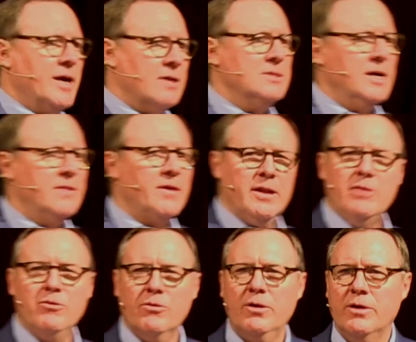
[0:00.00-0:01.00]
I'll take that
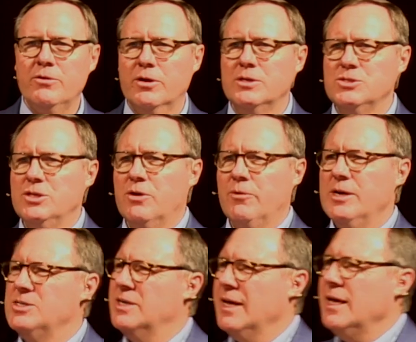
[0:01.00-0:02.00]
under, under
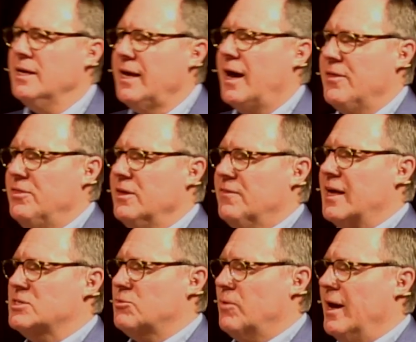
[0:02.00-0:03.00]
consideration. Yeah, I think
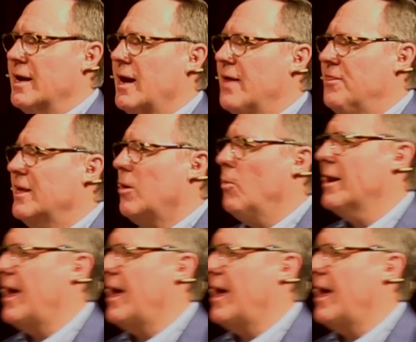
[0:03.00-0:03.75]
that's right. I think I want